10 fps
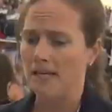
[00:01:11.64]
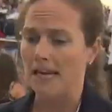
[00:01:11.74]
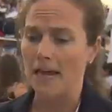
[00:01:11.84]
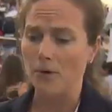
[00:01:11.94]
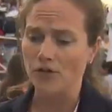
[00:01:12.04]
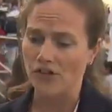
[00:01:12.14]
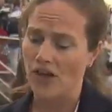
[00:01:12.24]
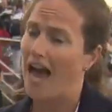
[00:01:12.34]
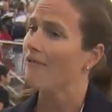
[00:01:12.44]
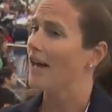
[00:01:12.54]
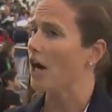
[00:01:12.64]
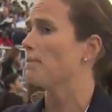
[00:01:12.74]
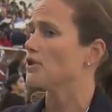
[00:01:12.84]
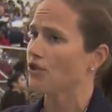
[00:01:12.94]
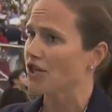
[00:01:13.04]
Being able to have that
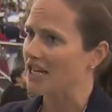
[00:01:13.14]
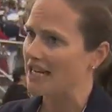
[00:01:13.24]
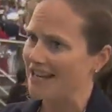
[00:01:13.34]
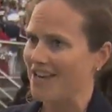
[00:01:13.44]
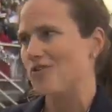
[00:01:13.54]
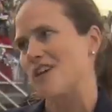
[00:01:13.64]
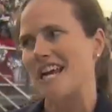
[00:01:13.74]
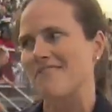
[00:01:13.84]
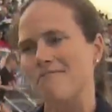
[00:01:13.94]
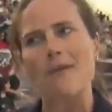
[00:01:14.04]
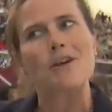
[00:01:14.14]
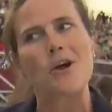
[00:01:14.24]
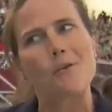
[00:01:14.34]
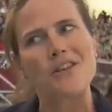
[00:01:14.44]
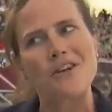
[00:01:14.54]
opportunity and doing it maybe a
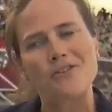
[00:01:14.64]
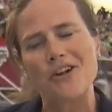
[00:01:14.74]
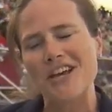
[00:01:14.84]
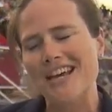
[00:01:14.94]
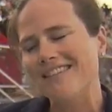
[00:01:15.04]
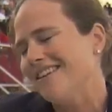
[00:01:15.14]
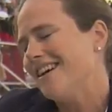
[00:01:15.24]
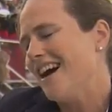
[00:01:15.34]
little bit differently,